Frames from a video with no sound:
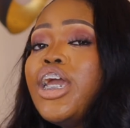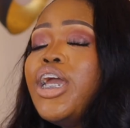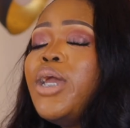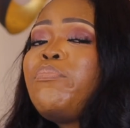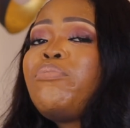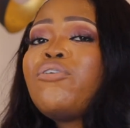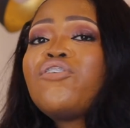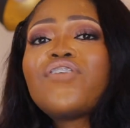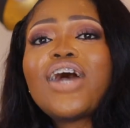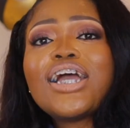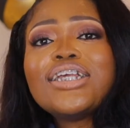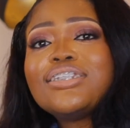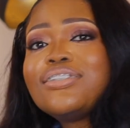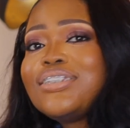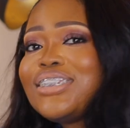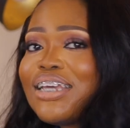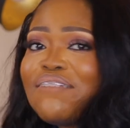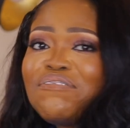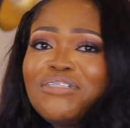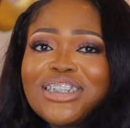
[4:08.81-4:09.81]
It provides
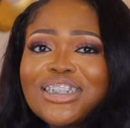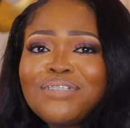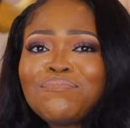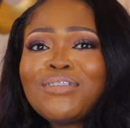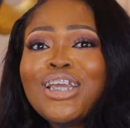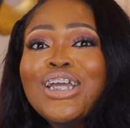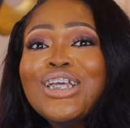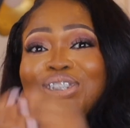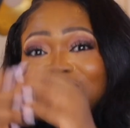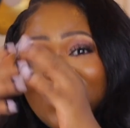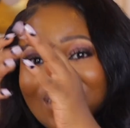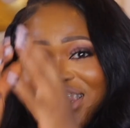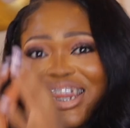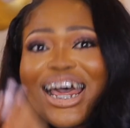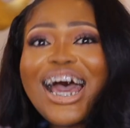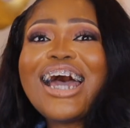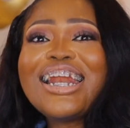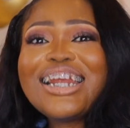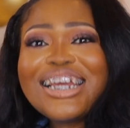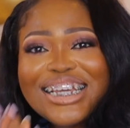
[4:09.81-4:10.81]
safety. So
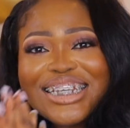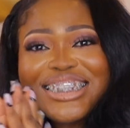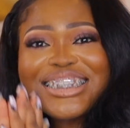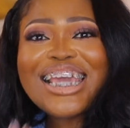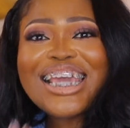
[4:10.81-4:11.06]
that is